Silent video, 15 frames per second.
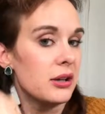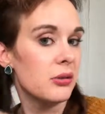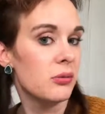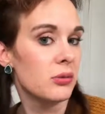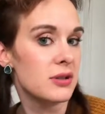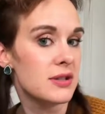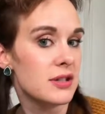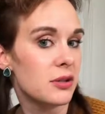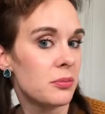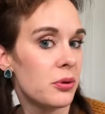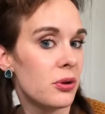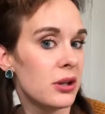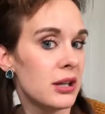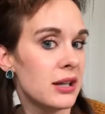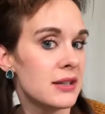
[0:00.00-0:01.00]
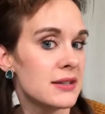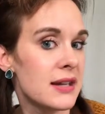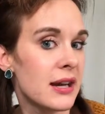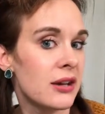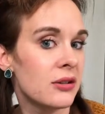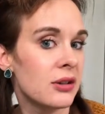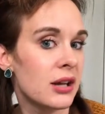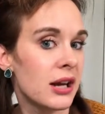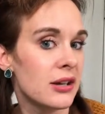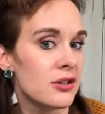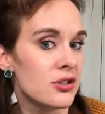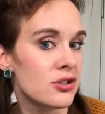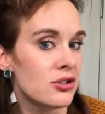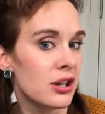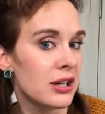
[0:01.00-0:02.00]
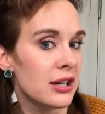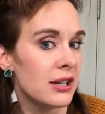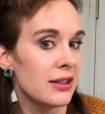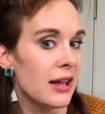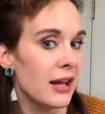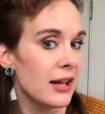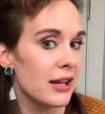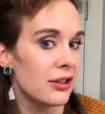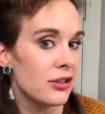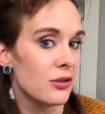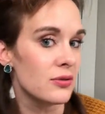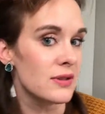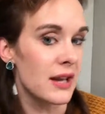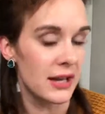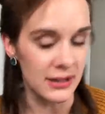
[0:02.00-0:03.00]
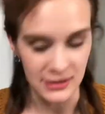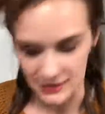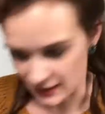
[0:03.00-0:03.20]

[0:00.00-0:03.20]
We're still pulling it down, kind of straightening those ends